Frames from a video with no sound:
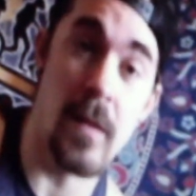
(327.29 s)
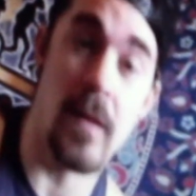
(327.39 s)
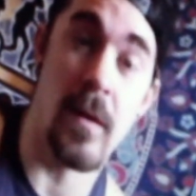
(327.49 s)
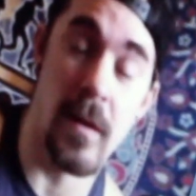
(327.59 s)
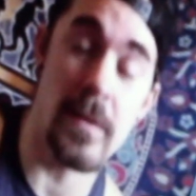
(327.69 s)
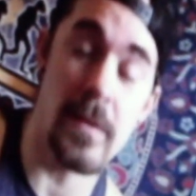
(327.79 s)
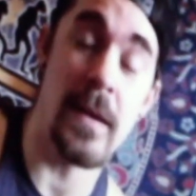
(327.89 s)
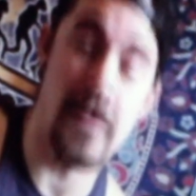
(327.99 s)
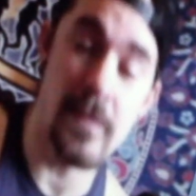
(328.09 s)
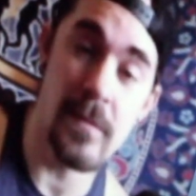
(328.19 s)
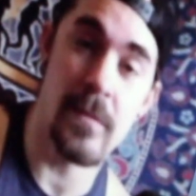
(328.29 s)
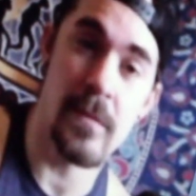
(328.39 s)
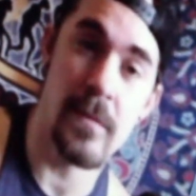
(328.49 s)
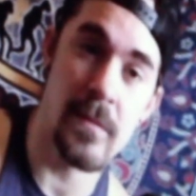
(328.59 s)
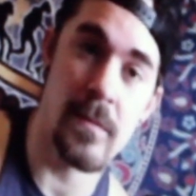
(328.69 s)

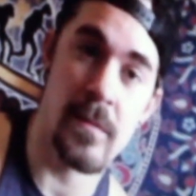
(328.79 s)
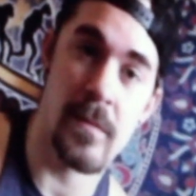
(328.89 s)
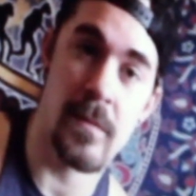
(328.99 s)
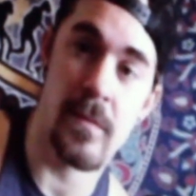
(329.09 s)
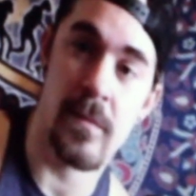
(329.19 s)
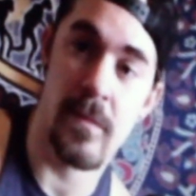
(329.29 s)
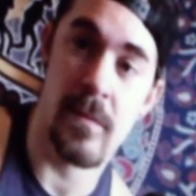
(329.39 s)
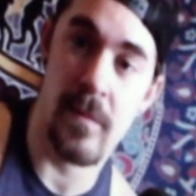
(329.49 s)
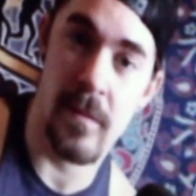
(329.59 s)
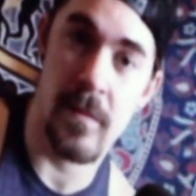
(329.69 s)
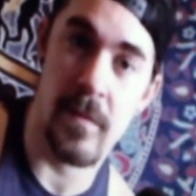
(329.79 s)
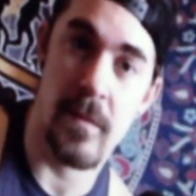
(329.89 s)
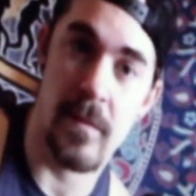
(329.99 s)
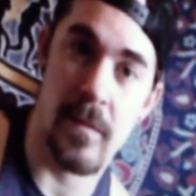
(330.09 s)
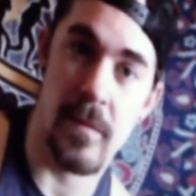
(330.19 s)

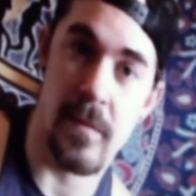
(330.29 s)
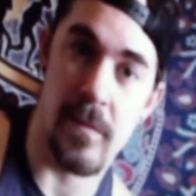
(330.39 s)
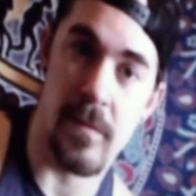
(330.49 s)
No words are spoken by the person on screen.